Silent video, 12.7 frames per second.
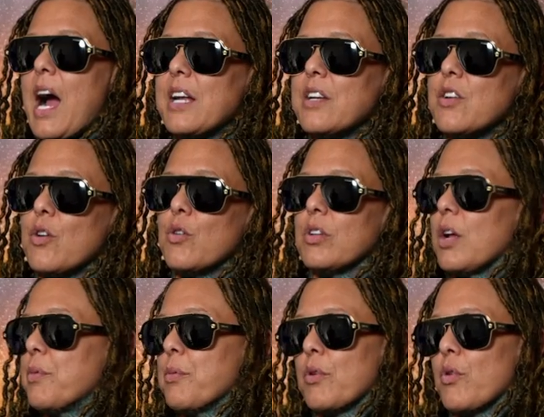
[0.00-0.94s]
I know a
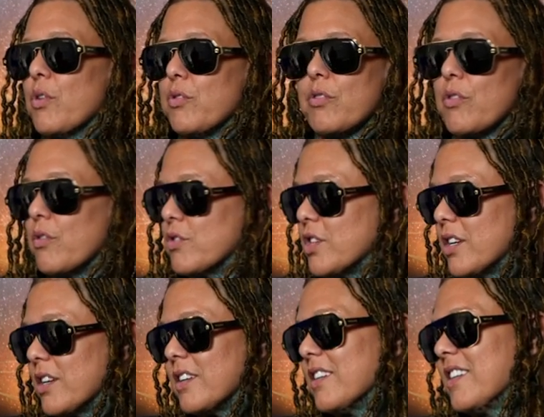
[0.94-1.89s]
lot of people are going through their own
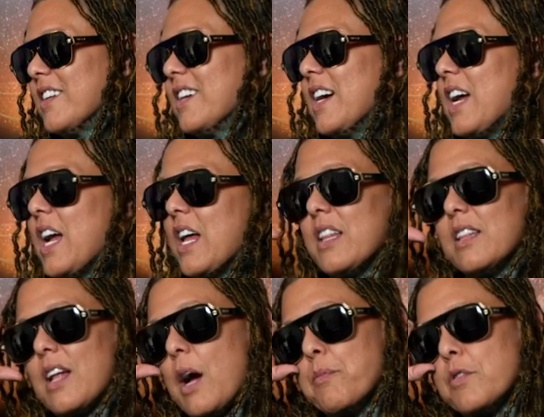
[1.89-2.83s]
shit
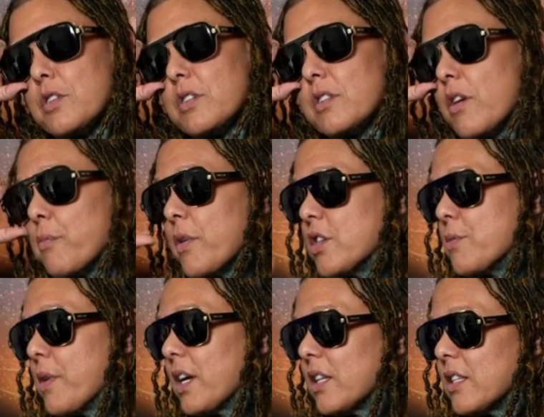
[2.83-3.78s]
and I'm just their
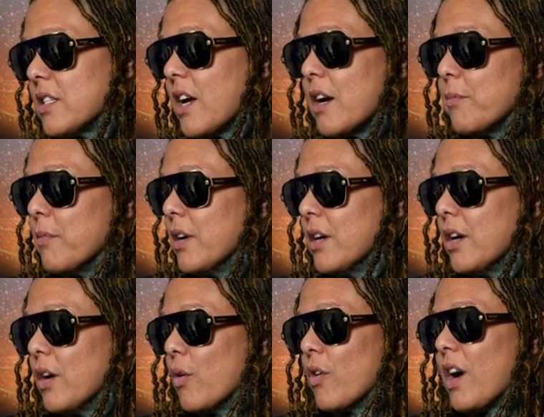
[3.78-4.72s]
punching bag at the time.
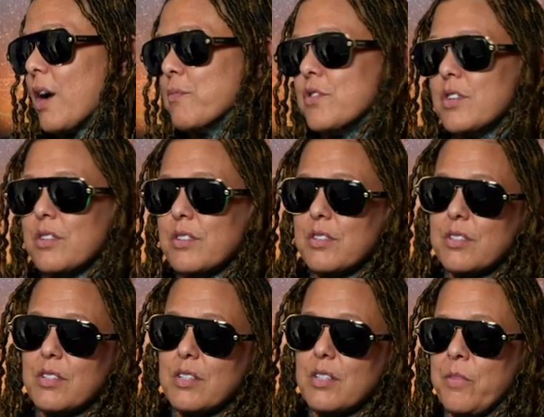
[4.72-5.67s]
Yeah. Or I'm
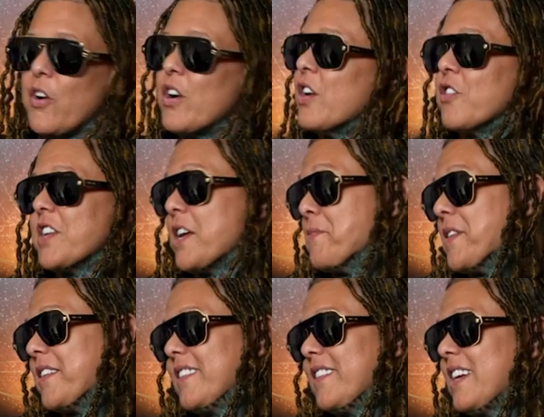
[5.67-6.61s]
just their entertainment.